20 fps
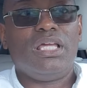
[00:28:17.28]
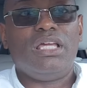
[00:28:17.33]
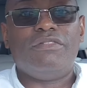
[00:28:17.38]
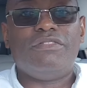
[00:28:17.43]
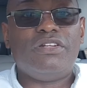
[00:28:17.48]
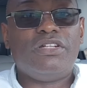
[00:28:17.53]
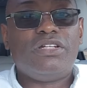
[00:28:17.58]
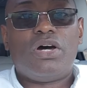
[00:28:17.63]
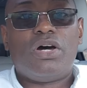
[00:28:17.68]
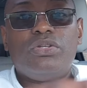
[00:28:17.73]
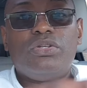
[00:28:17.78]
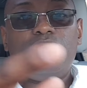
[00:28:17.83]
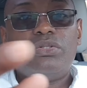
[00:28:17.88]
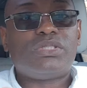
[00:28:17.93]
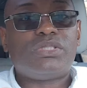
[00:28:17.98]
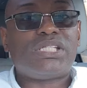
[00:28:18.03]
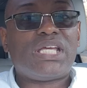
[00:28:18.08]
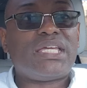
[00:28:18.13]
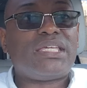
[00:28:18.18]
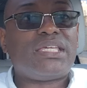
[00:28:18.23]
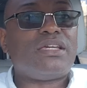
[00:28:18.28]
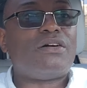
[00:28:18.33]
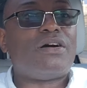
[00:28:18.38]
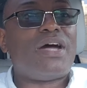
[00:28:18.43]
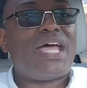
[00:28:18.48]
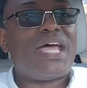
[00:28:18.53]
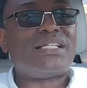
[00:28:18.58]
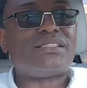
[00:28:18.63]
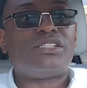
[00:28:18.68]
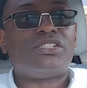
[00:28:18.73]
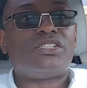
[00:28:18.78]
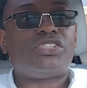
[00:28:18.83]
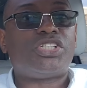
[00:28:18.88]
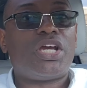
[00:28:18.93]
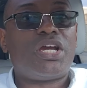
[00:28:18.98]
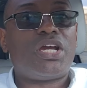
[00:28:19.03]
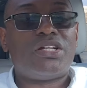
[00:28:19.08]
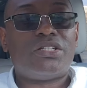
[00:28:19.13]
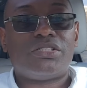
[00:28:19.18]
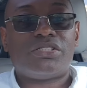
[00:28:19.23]
Even though you take your ass to
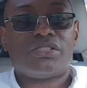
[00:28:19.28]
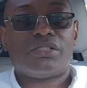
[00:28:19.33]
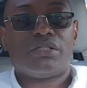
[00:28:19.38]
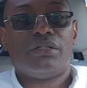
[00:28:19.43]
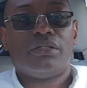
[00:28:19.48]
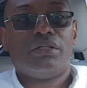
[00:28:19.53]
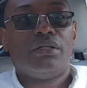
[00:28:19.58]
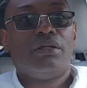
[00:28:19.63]
church